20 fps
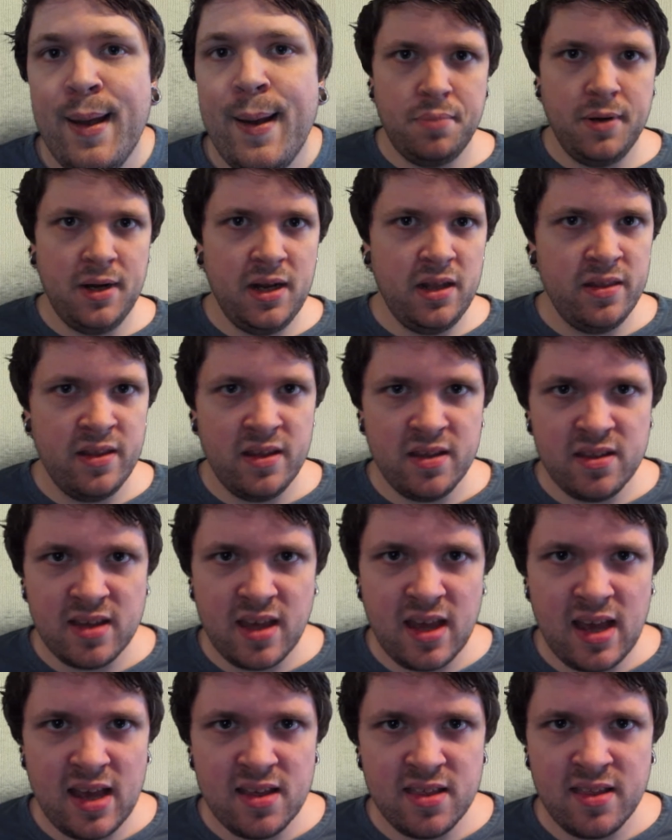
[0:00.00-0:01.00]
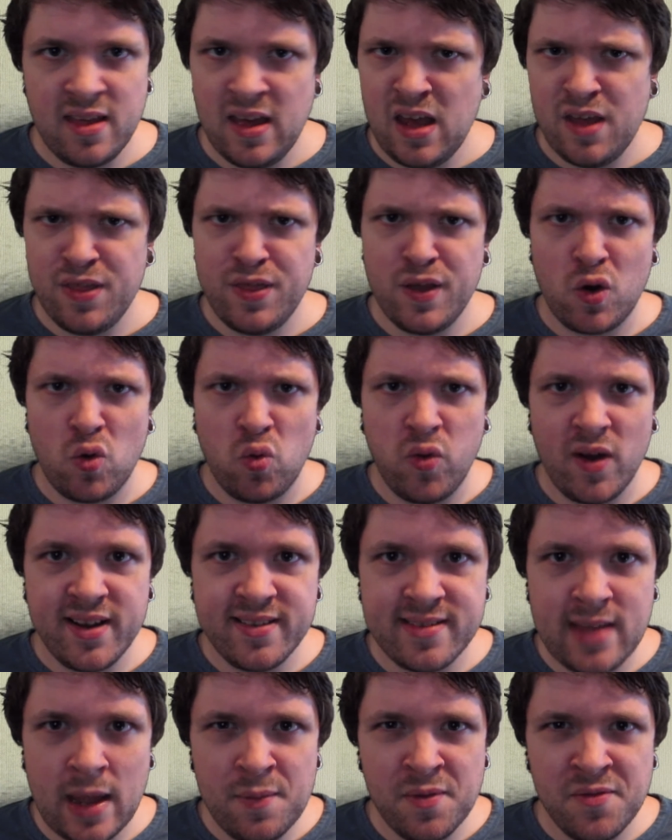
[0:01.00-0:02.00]
But in this case, the
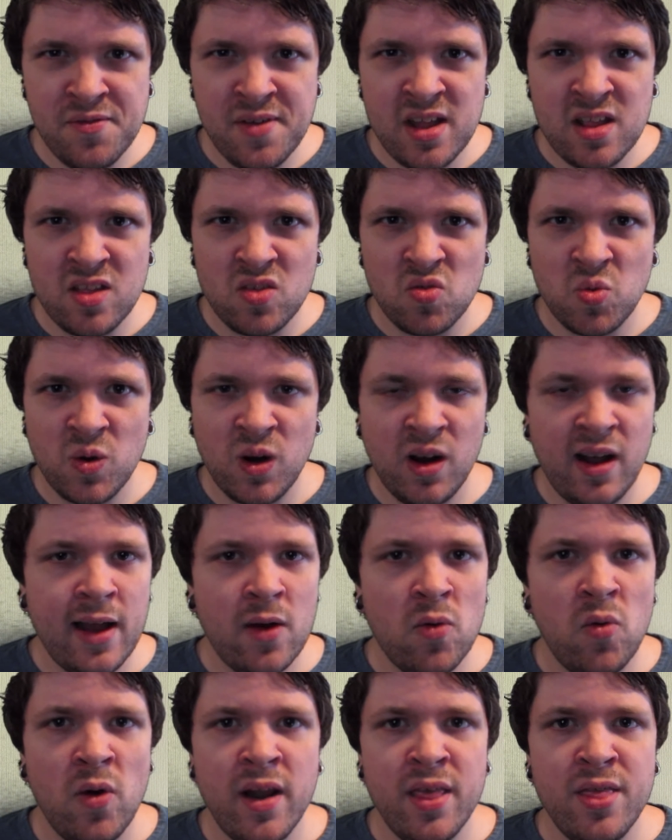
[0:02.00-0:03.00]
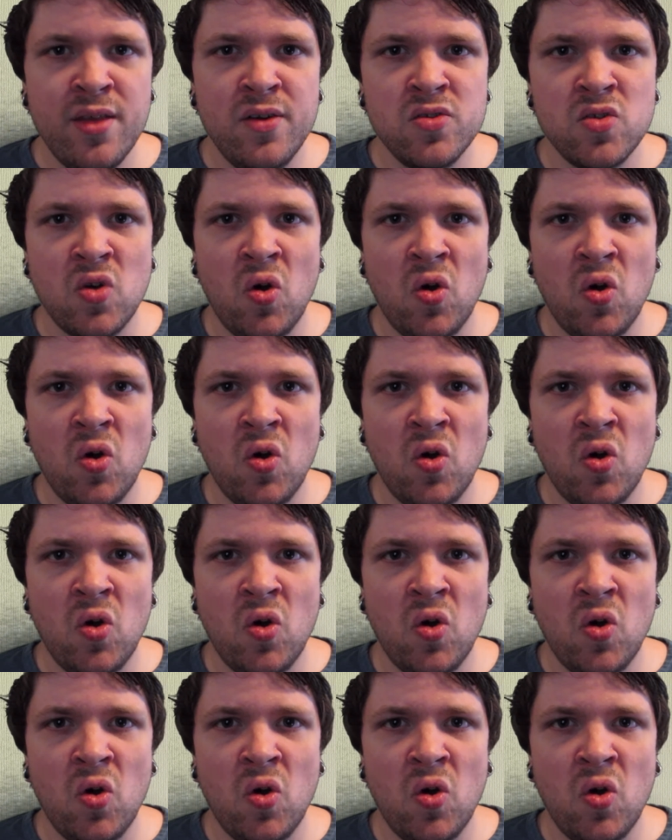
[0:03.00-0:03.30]
QuickTime events were like one of those